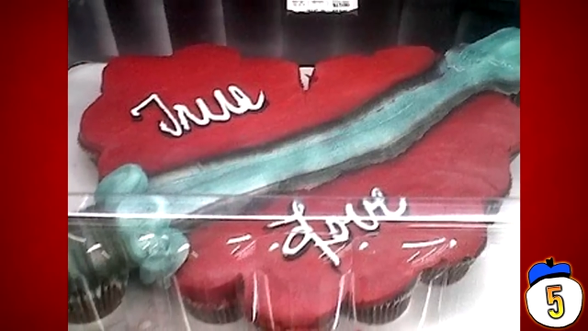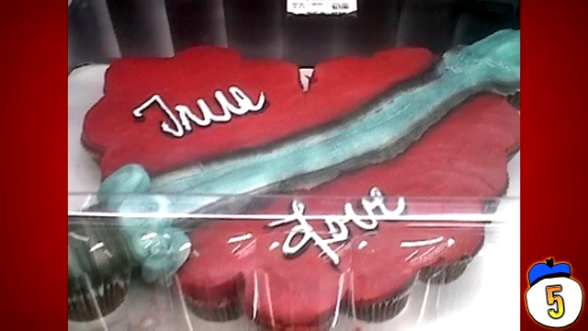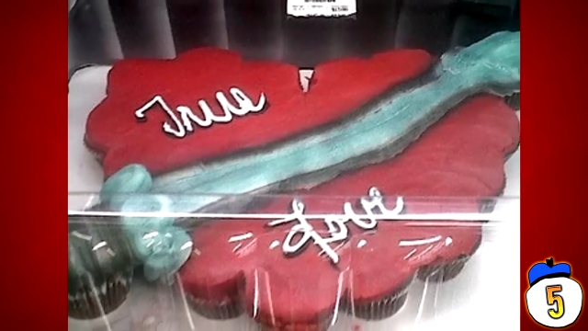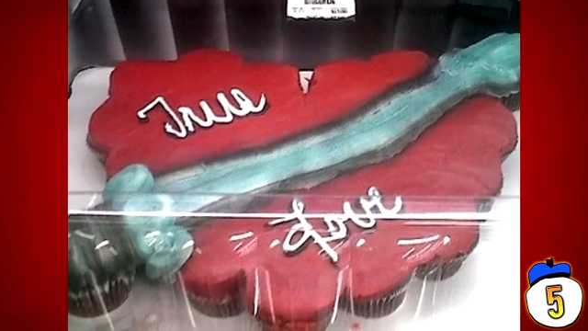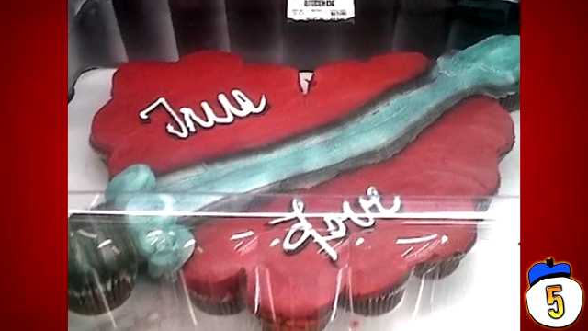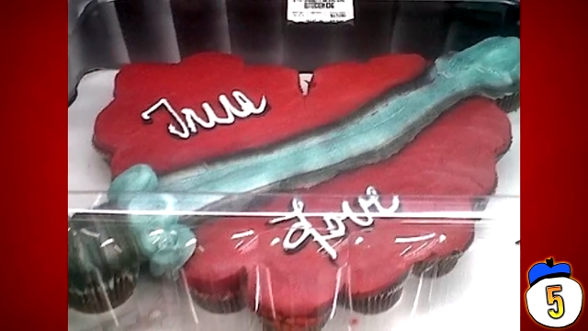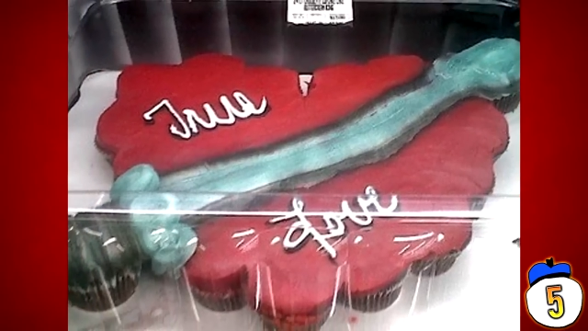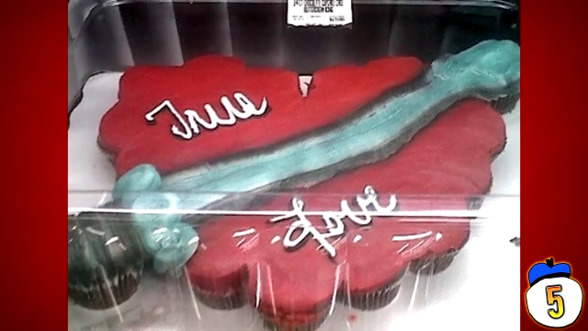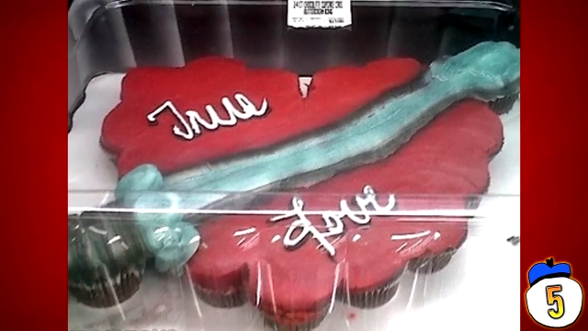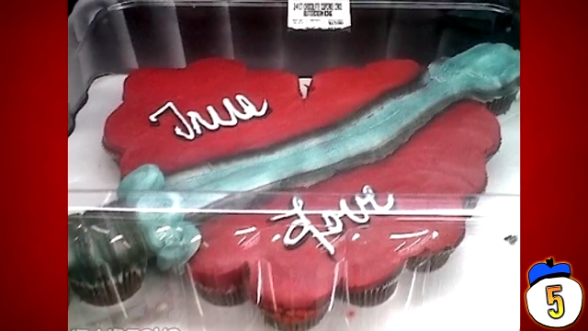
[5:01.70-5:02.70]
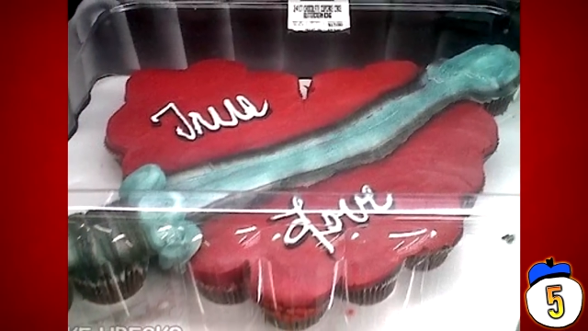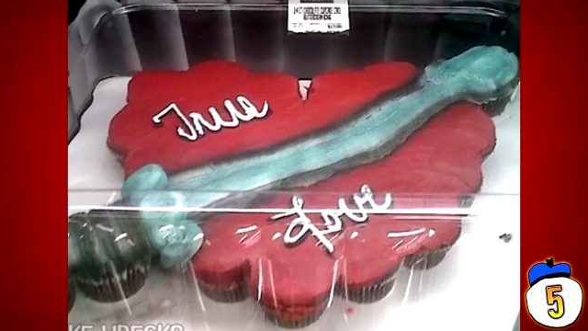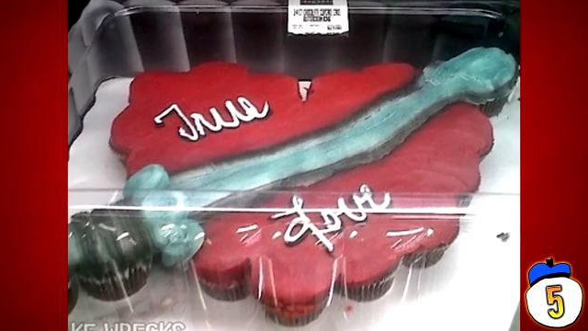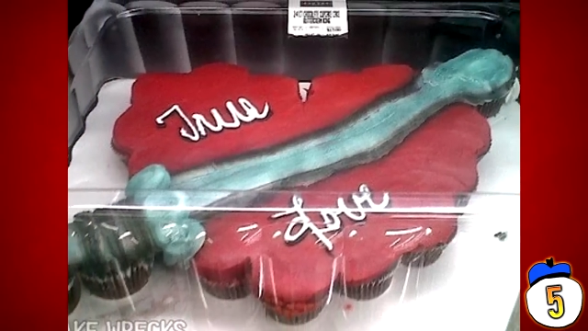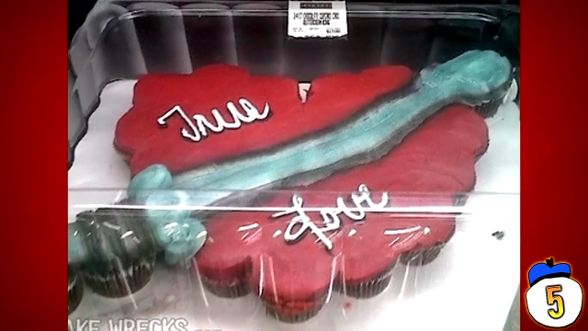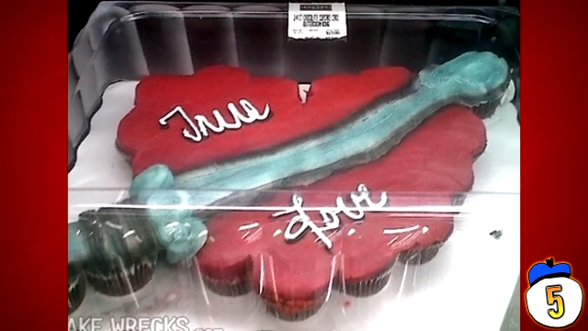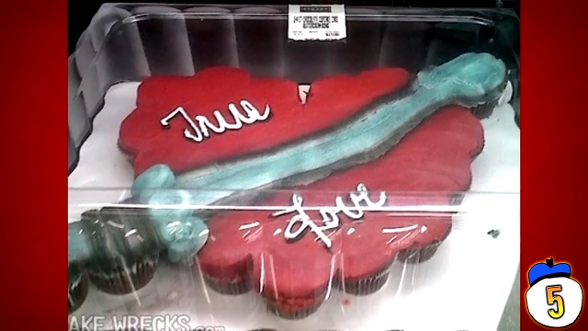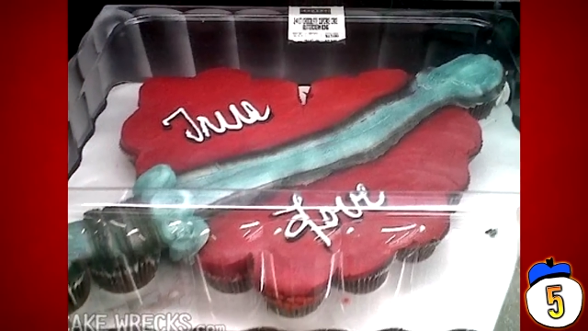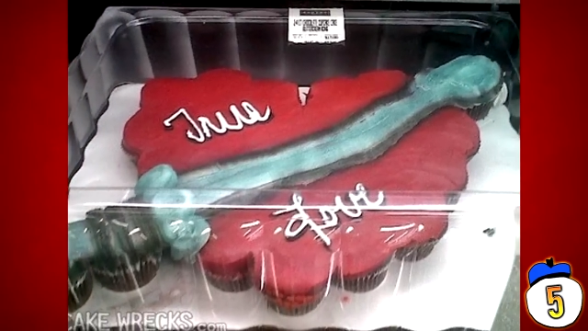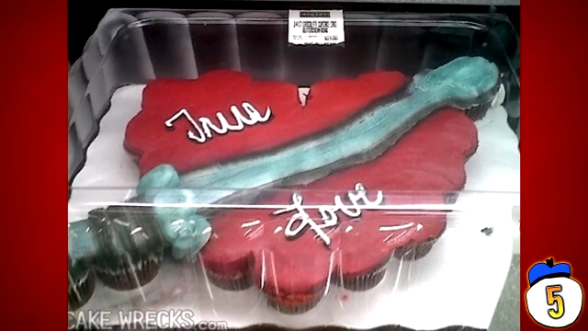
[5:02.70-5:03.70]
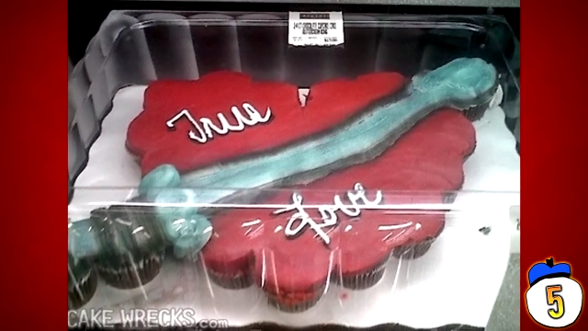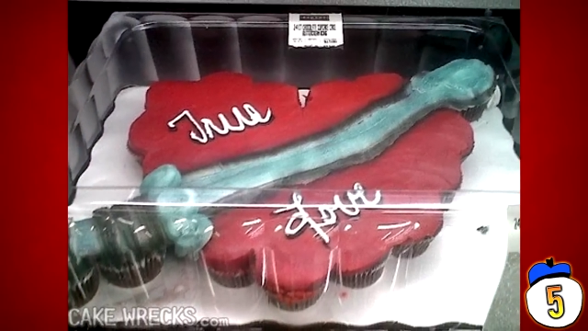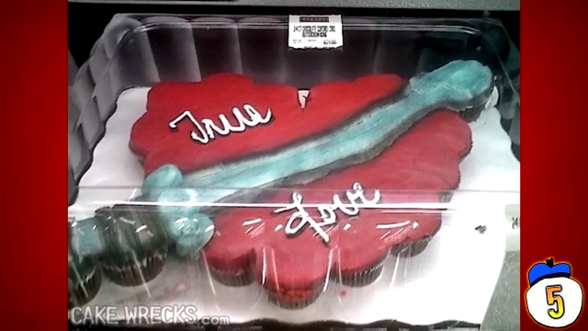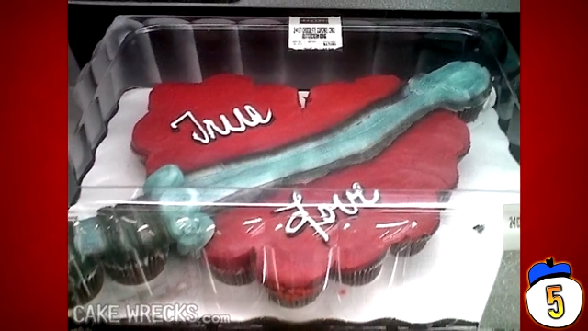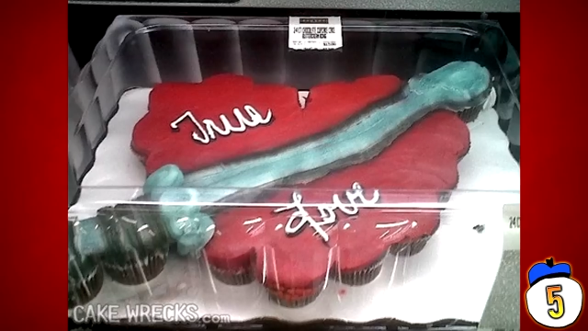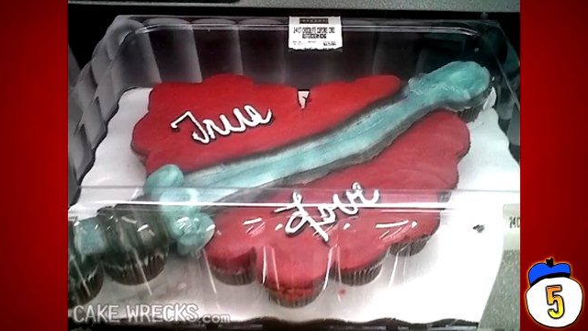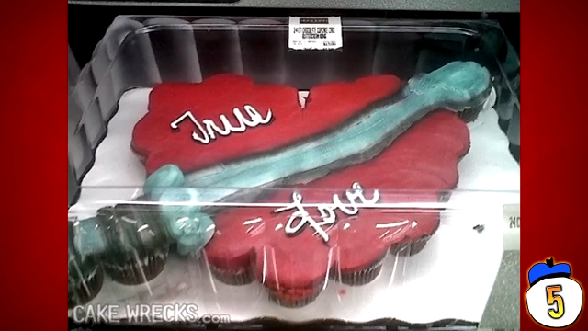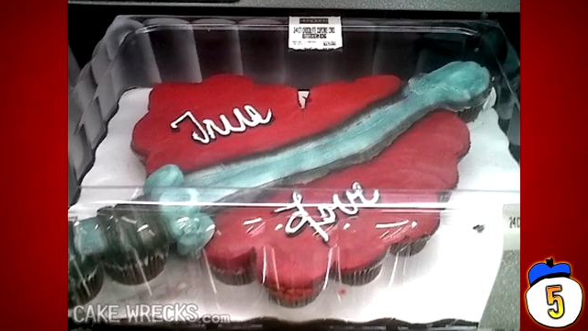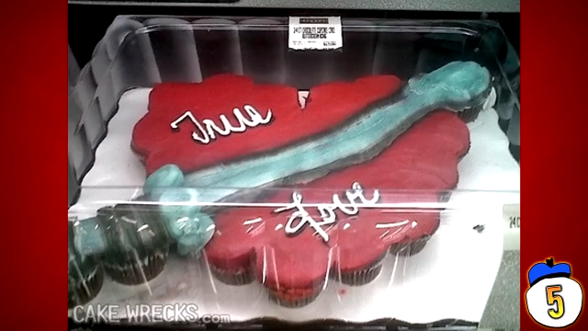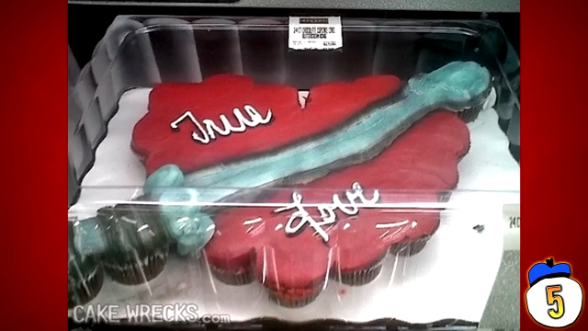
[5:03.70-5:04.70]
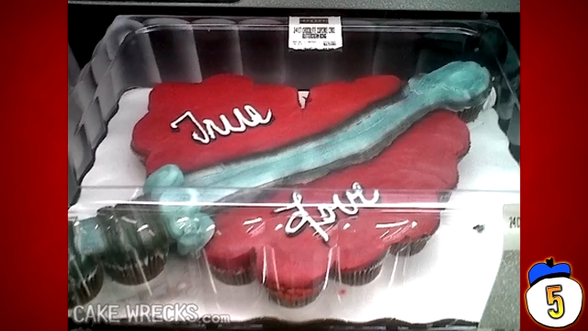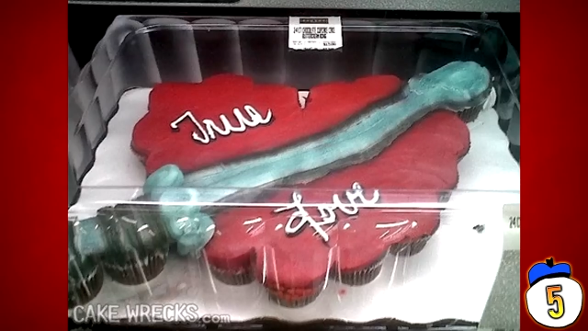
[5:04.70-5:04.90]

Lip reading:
[unreadable: no face in view]